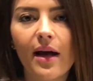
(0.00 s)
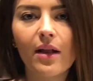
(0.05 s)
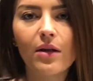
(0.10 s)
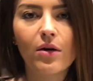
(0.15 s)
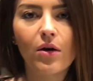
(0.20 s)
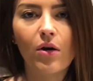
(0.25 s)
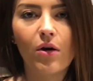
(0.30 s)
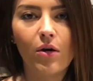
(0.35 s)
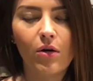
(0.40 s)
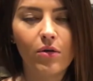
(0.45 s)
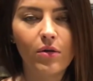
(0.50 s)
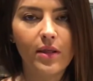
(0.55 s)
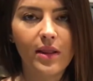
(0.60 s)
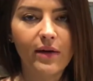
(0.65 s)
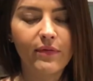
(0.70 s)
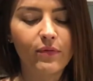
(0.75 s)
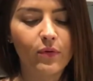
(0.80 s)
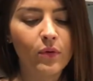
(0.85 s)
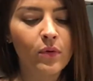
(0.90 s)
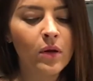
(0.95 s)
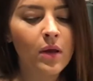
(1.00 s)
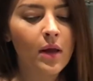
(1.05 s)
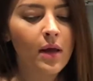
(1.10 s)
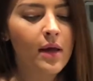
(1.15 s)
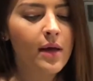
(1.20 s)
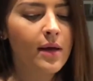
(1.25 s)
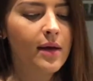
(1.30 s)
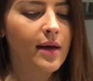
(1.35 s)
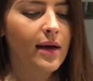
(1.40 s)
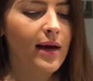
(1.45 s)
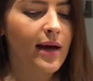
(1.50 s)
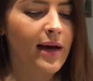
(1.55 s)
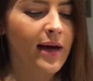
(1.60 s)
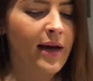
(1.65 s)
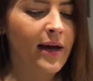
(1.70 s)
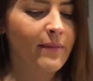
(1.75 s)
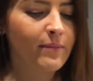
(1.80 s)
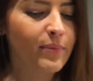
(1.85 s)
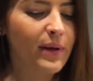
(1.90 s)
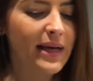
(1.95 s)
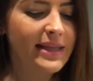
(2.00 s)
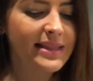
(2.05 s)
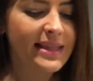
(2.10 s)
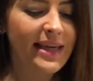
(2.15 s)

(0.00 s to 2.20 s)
alcohol level. Place